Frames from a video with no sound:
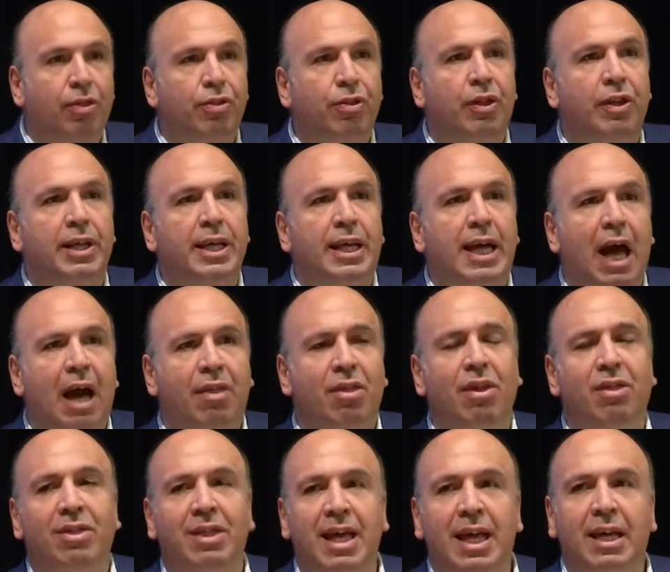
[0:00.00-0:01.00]
The
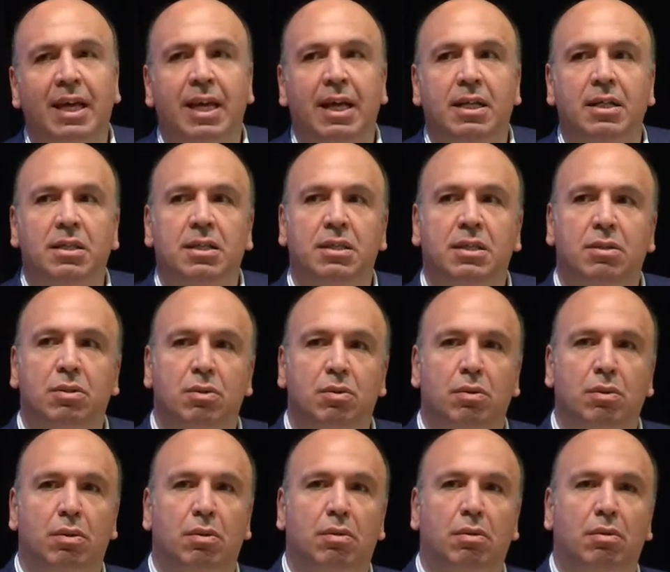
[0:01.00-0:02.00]
other thing is,
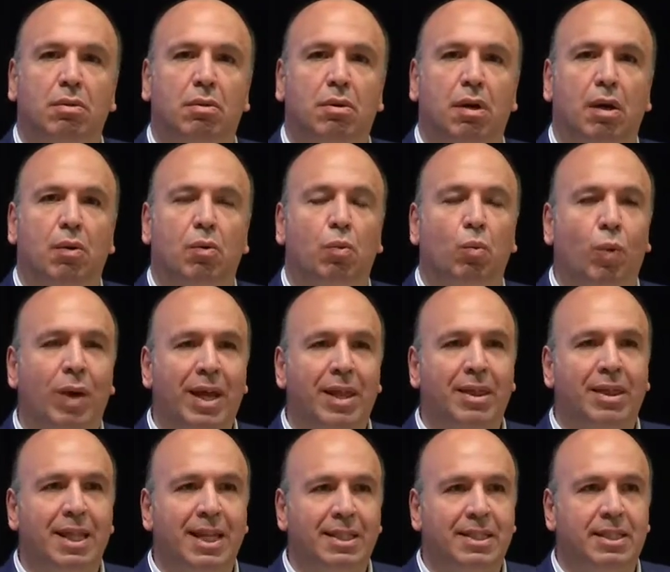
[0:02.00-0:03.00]

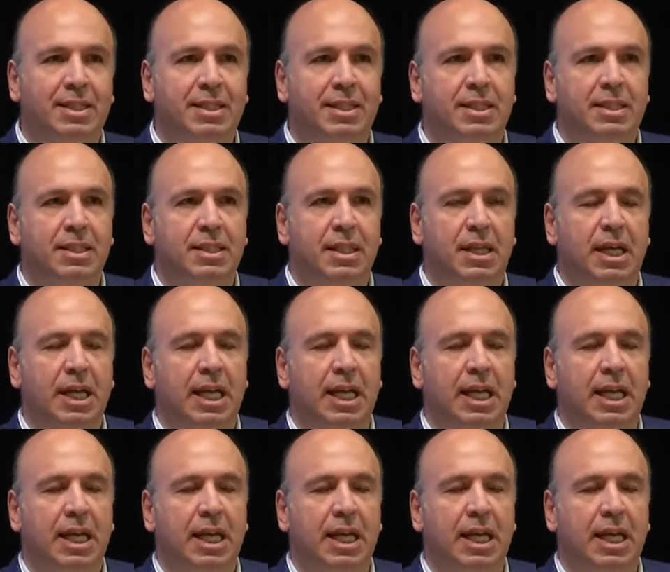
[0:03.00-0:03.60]
with this